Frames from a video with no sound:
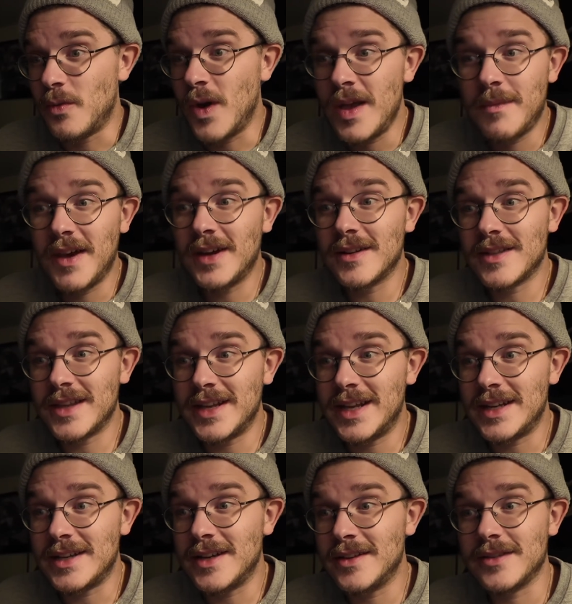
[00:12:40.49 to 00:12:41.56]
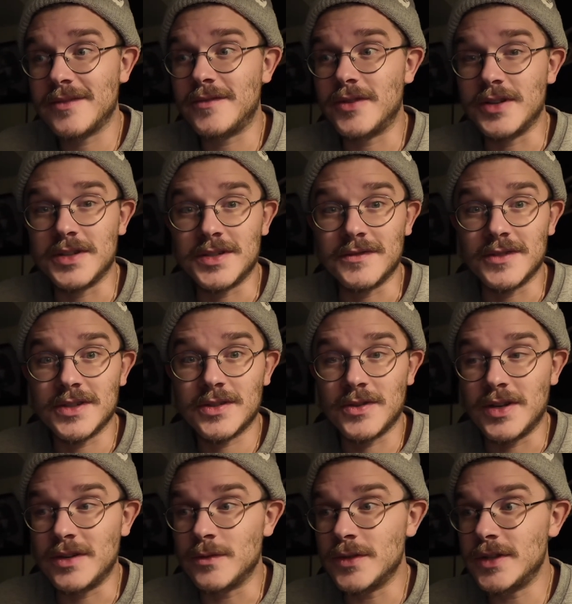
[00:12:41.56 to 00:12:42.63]
Way better than any other footage of a
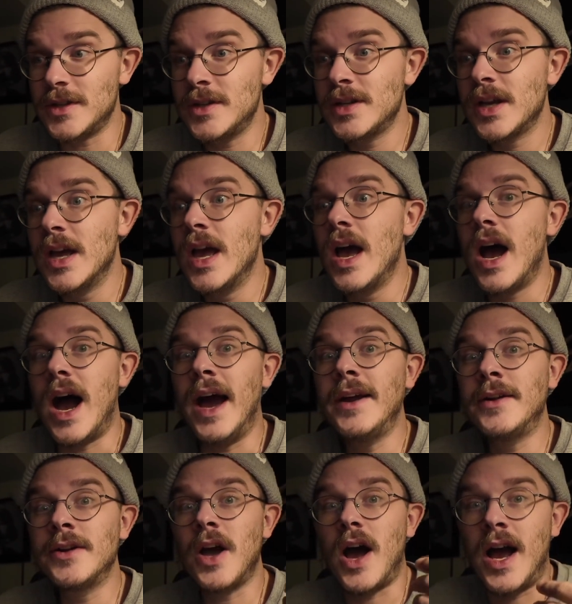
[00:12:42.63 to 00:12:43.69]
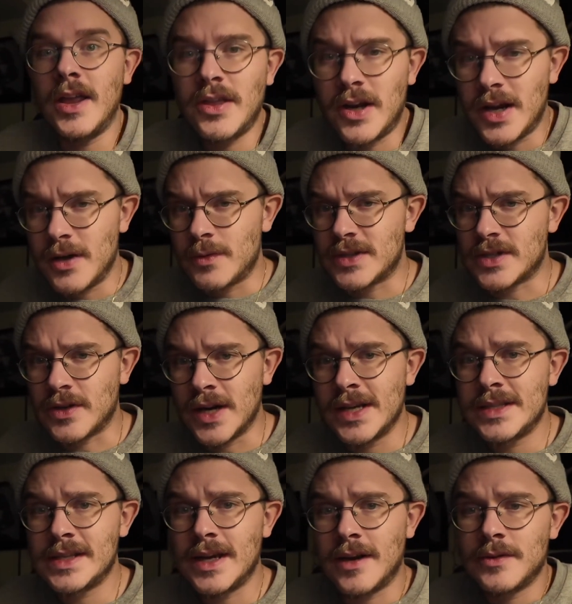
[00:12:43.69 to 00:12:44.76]
screen would look. I don't know. I thought I was
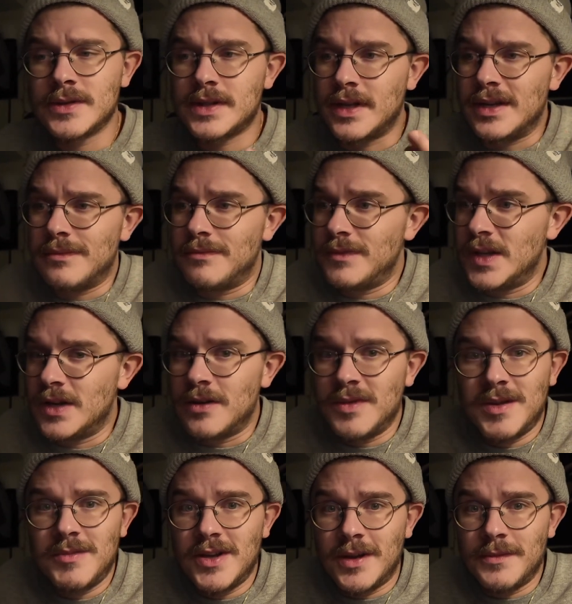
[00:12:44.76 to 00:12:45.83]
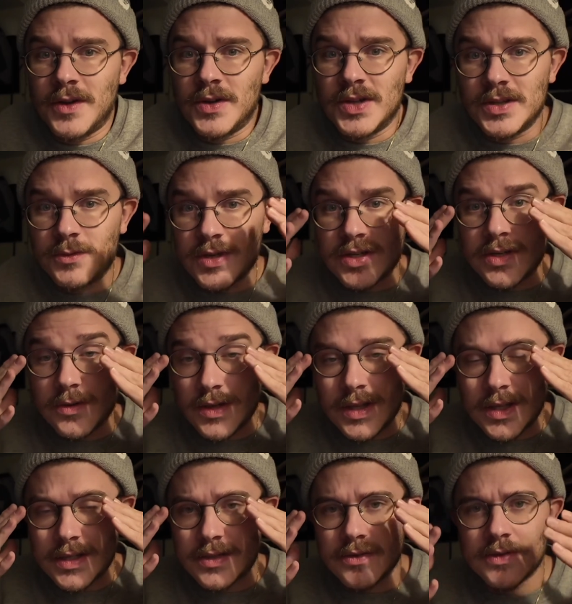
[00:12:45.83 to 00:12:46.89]
crazy. I was like, maybe I'm the only one doing
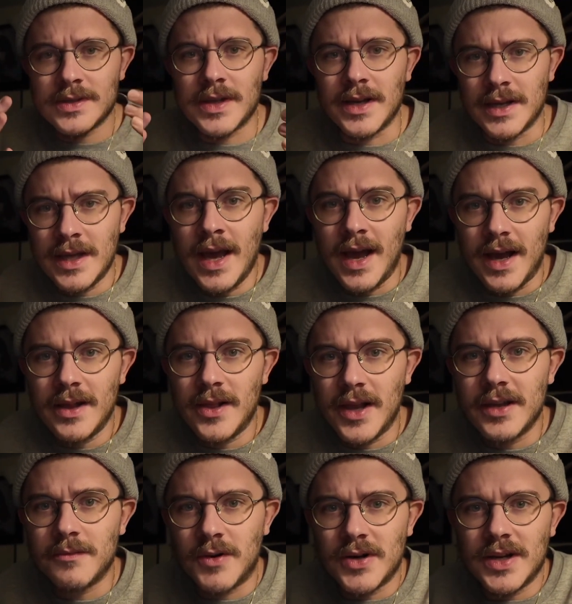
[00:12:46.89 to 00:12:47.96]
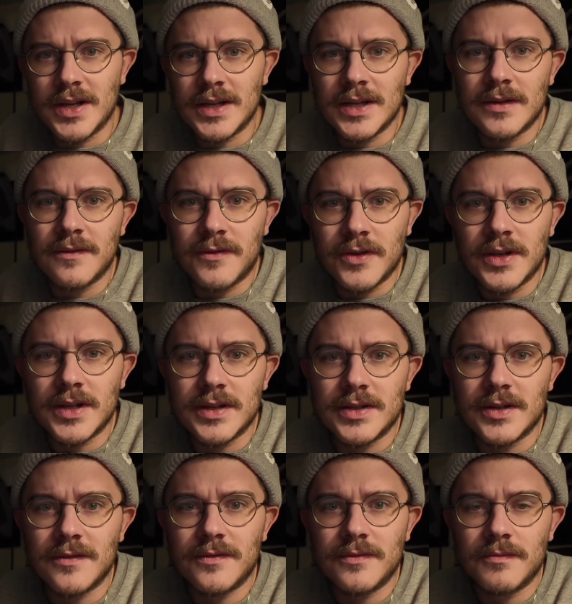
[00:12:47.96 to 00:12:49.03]
this who's like, yeah, I like putting in footage
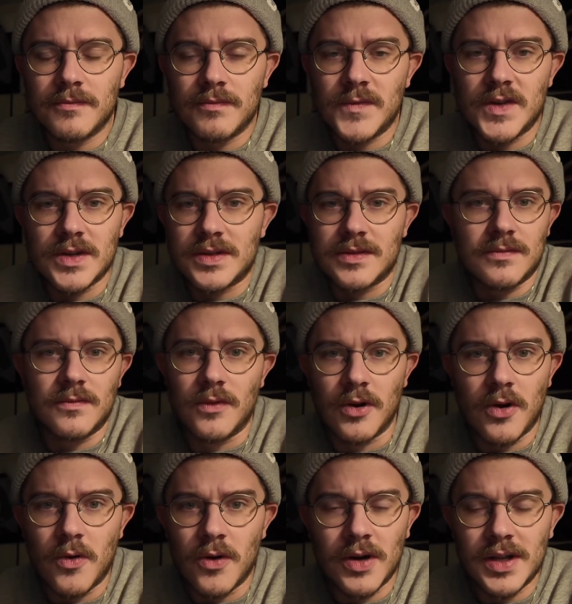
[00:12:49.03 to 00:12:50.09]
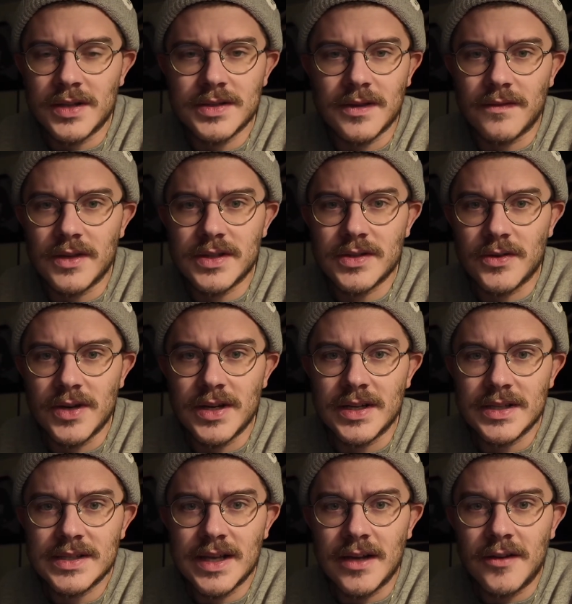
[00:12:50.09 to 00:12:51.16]
of just recordings of the screen
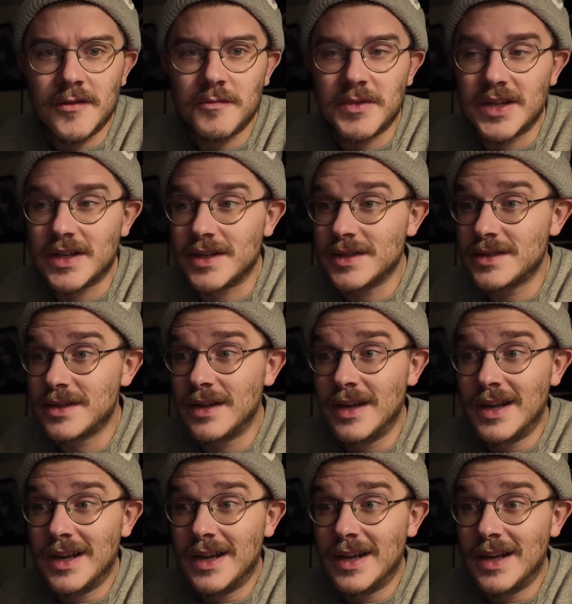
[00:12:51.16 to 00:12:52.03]
itself because